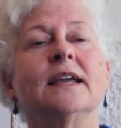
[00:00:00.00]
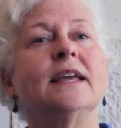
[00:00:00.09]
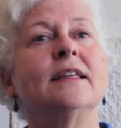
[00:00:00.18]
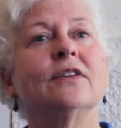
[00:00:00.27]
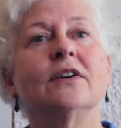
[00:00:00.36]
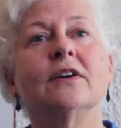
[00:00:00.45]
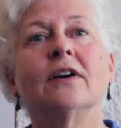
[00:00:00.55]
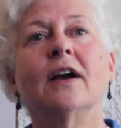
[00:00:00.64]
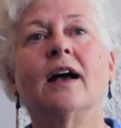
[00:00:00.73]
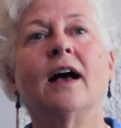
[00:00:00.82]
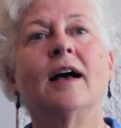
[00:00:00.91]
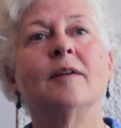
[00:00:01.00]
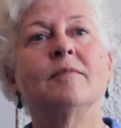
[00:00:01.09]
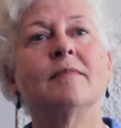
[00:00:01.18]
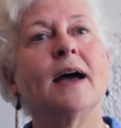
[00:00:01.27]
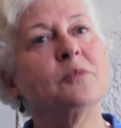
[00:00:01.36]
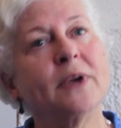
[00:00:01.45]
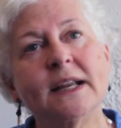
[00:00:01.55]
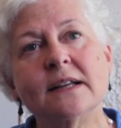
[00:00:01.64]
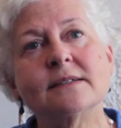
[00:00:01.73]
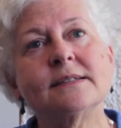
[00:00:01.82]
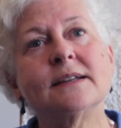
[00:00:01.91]
either I'm ready
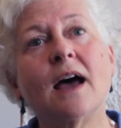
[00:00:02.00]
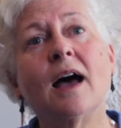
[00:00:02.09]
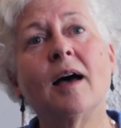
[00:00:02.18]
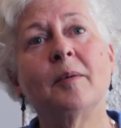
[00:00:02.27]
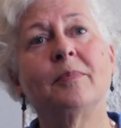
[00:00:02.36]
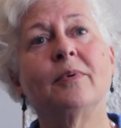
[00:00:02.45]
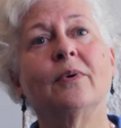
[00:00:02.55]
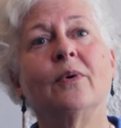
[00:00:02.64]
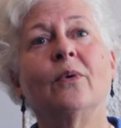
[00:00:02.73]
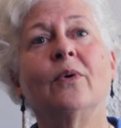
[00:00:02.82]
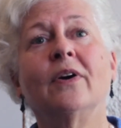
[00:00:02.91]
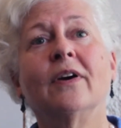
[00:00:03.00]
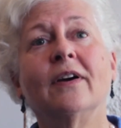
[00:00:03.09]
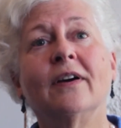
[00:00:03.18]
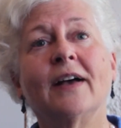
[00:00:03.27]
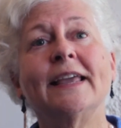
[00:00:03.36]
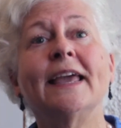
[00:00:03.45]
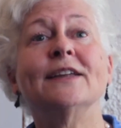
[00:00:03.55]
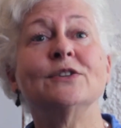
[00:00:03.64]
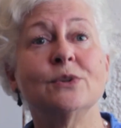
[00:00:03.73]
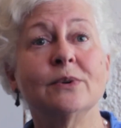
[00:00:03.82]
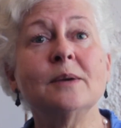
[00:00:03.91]
to stop, or I
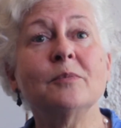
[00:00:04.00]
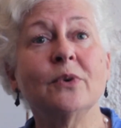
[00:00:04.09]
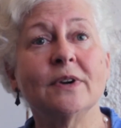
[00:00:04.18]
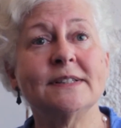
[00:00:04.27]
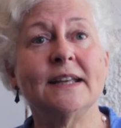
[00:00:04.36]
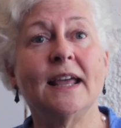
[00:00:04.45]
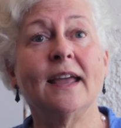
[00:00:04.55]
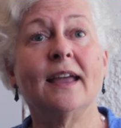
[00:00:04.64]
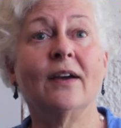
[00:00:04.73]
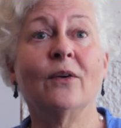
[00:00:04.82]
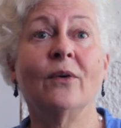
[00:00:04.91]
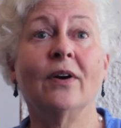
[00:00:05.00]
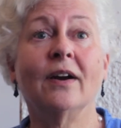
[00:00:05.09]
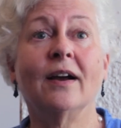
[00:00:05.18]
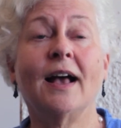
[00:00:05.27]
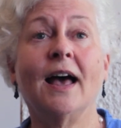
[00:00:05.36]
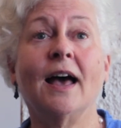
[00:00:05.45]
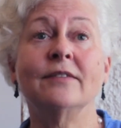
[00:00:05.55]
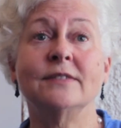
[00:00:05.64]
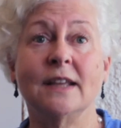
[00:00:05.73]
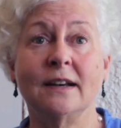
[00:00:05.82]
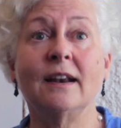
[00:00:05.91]
can't do any more today, or I've done